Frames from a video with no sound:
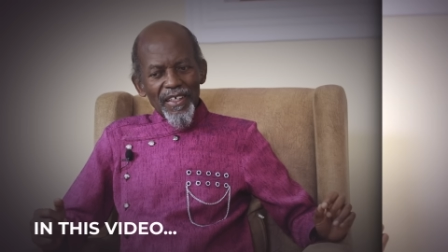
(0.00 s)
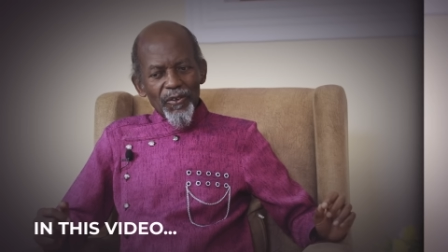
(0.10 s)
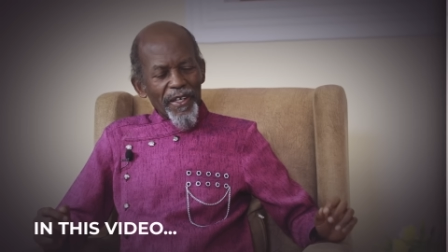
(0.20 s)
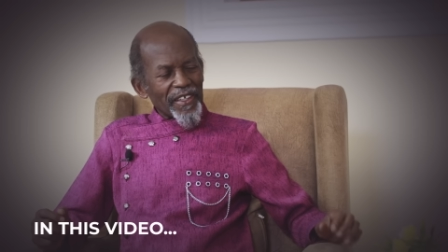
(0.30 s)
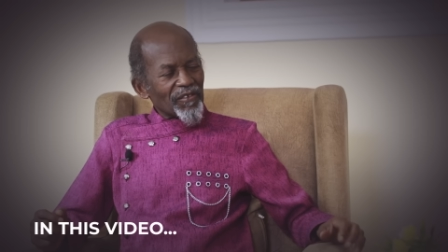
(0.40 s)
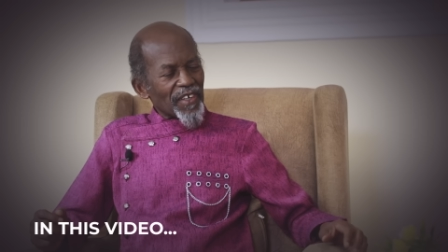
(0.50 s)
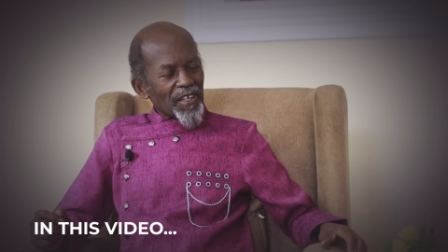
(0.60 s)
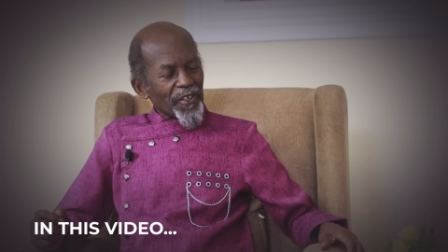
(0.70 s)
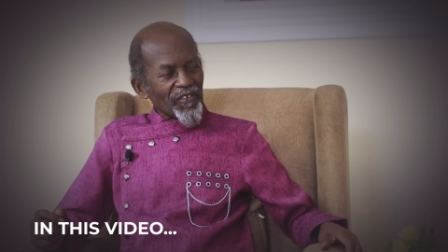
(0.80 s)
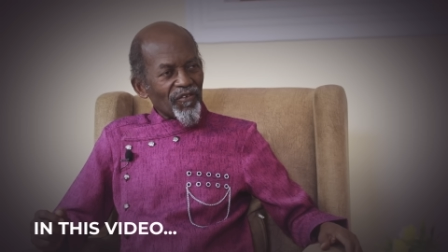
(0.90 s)
Wherever
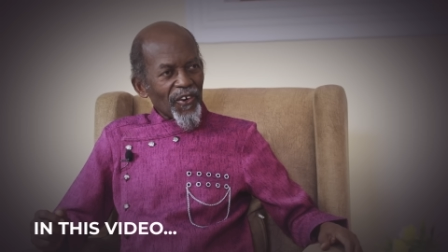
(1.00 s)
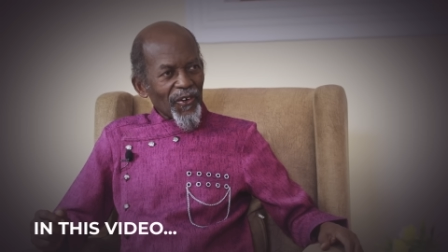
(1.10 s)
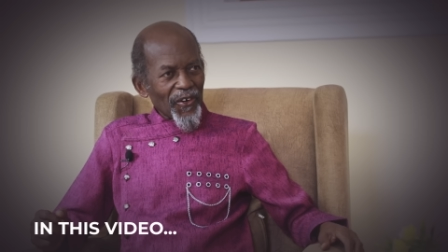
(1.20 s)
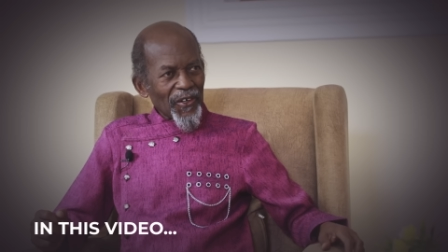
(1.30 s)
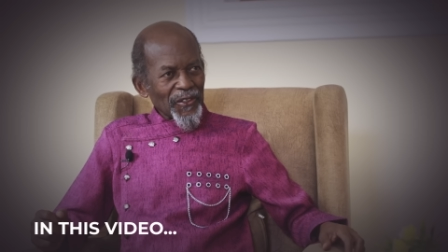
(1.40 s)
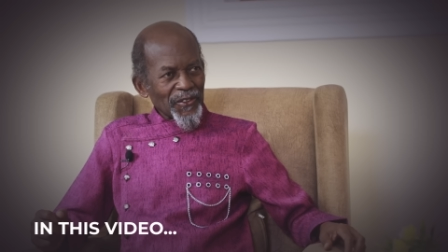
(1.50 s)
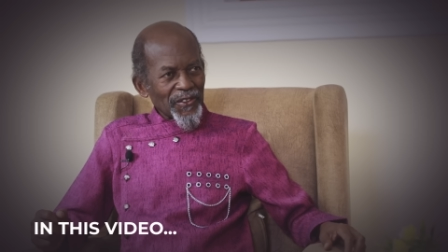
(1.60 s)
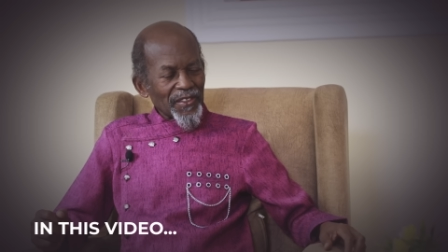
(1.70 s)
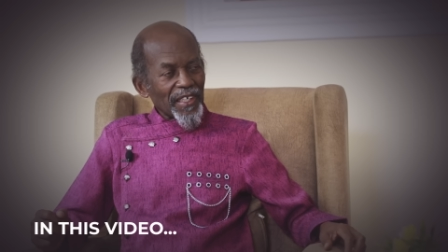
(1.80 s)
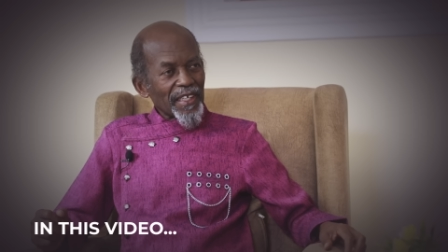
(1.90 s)
we
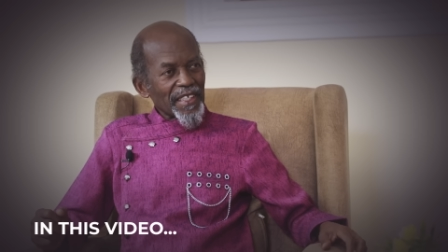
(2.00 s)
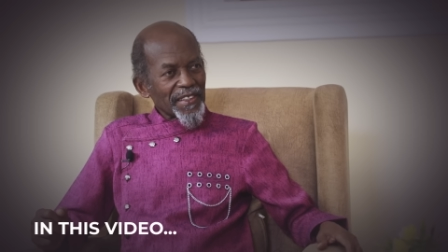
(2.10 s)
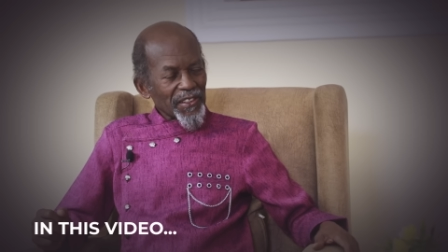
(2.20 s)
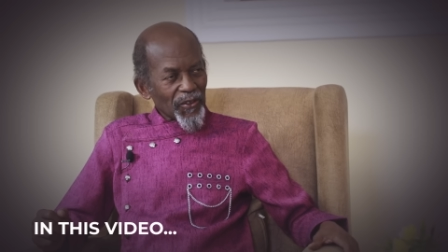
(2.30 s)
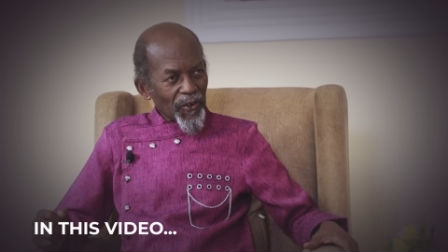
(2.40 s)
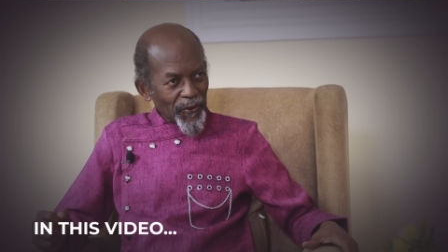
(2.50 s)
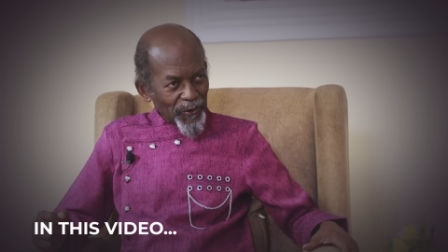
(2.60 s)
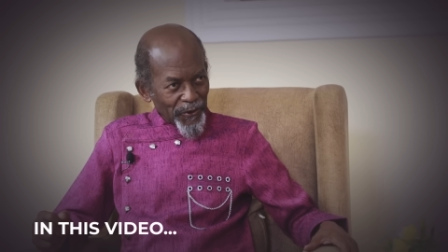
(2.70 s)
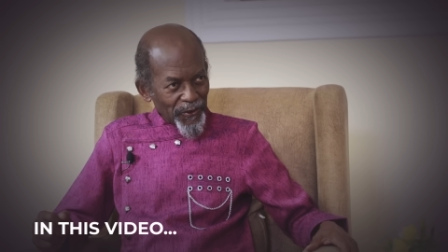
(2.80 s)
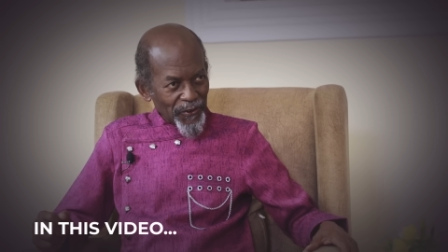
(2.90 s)
focus, energy
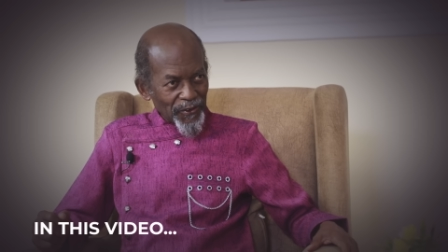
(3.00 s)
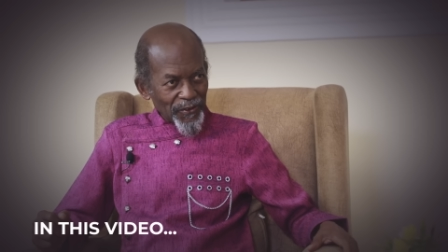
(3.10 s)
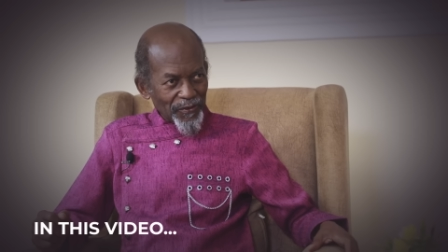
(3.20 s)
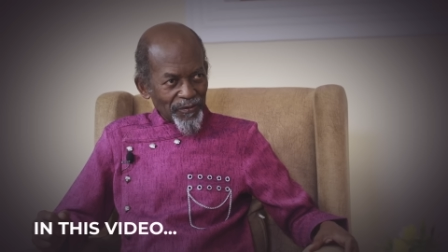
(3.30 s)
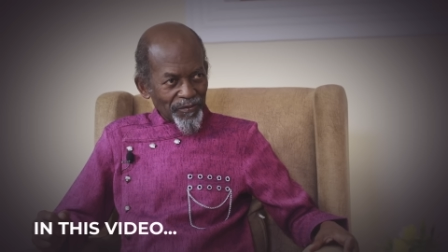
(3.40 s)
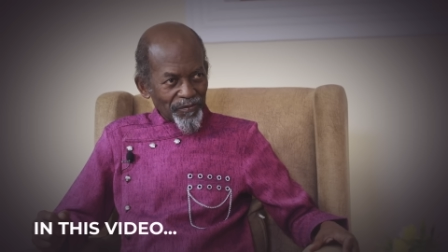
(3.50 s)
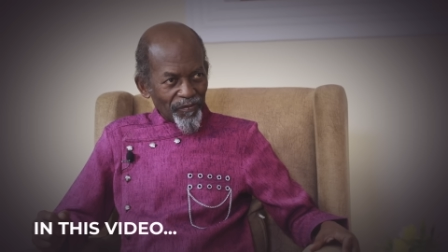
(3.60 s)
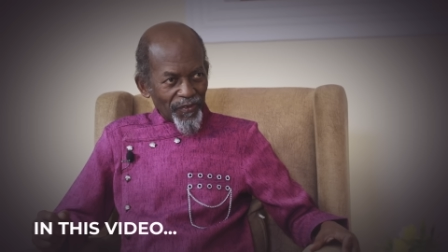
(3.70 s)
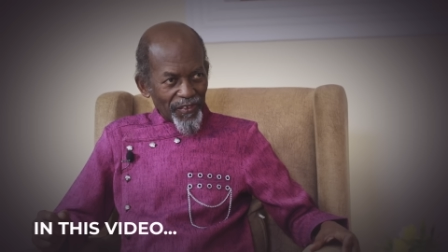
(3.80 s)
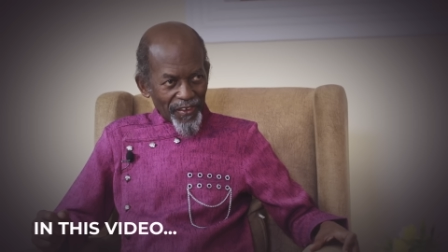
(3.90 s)
goes
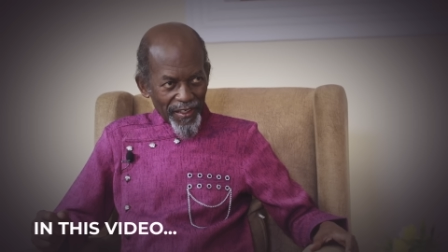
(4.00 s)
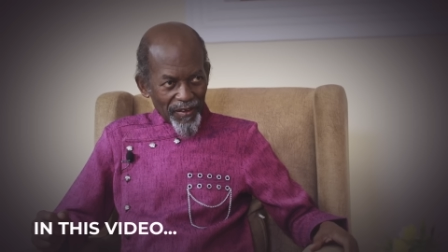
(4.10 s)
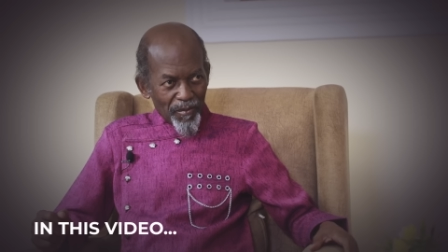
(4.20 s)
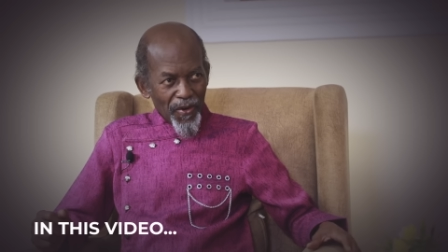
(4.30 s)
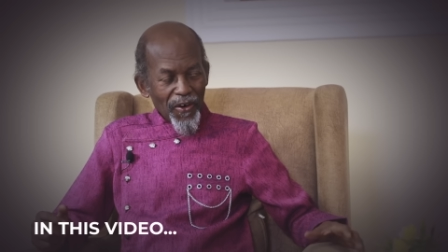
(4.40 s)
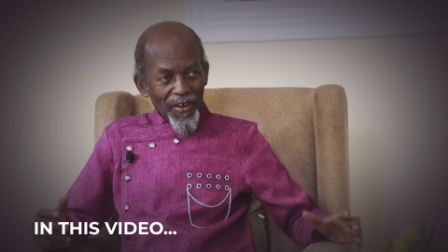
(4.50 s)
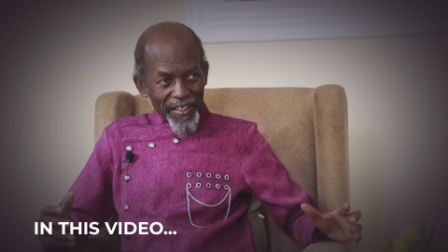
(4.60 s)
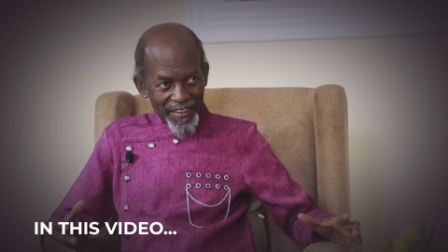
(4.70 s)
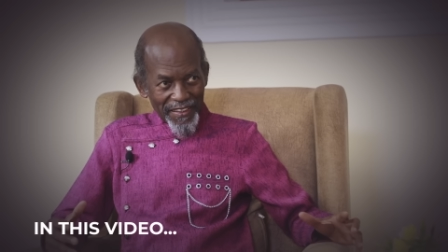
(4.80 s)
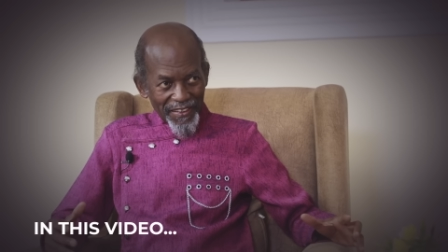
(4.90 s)
there, more
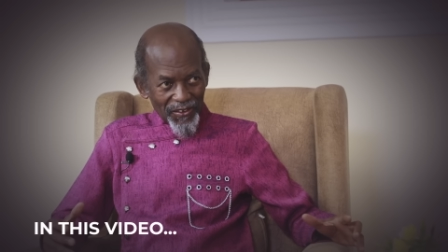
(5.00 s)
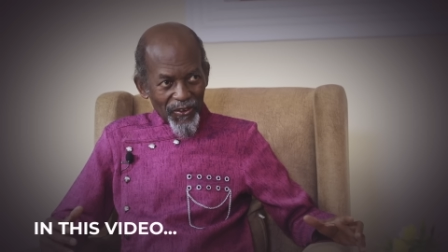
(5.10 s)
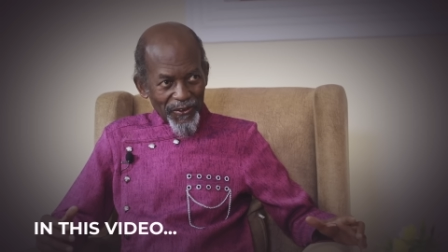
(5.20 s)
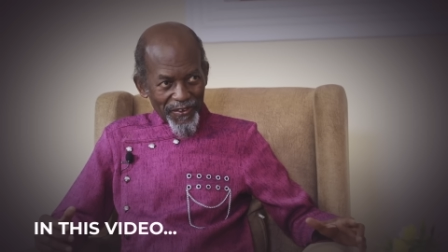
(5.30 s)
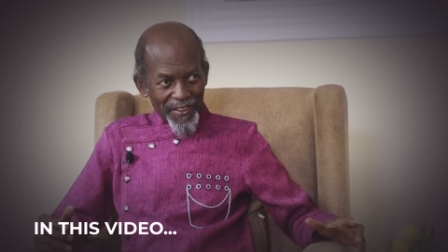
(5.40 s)
energy goes